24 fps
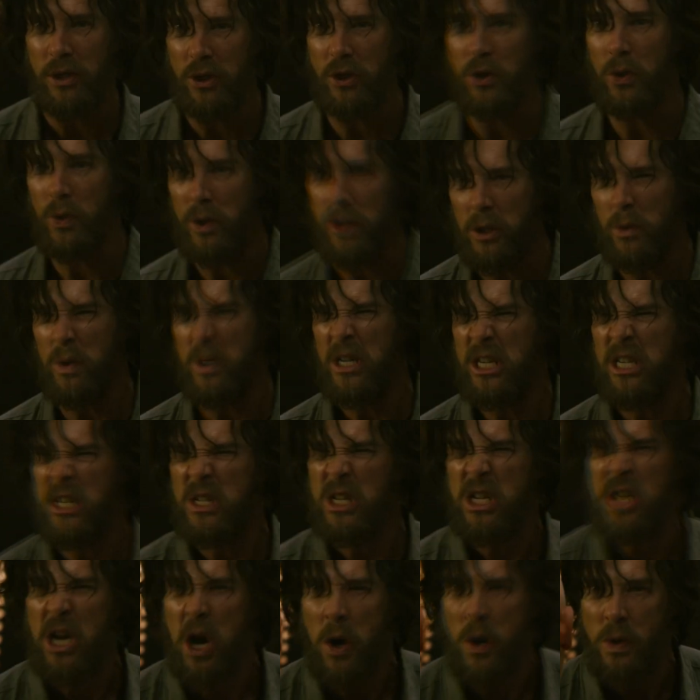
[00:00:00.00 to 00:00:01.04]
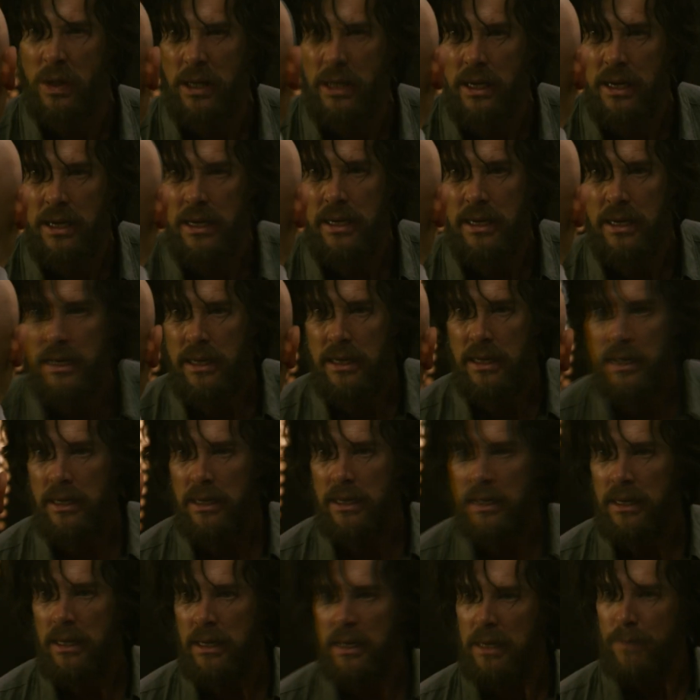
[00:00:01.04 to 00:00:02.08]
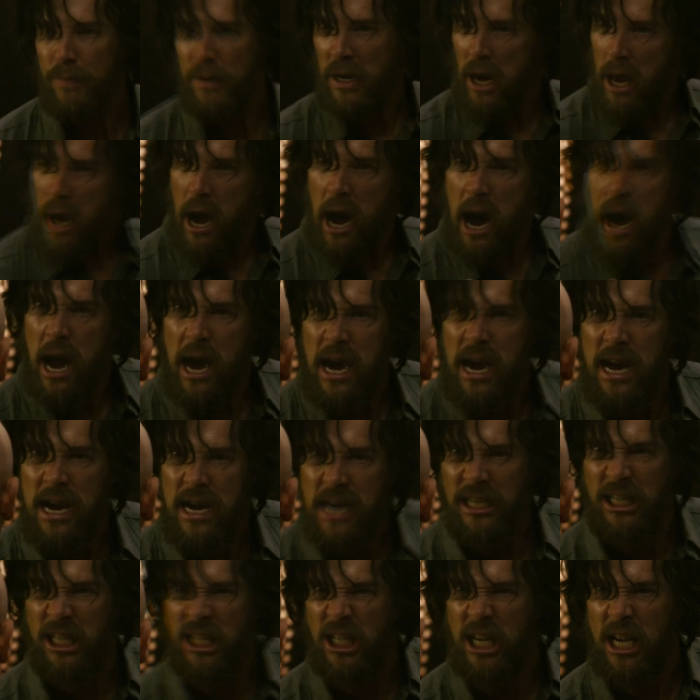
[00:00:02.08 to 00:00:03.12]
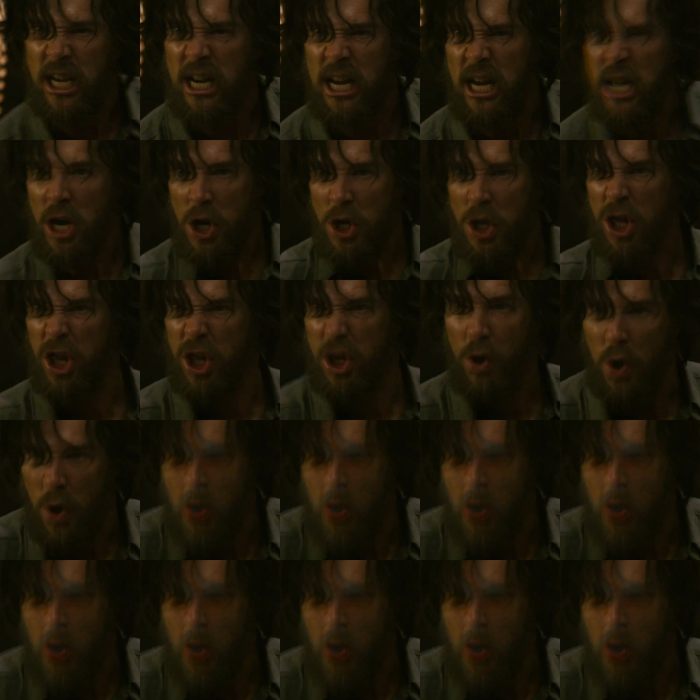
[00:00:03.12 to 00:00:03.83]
we go for a shock, like when he gets pushed out of his body the first time,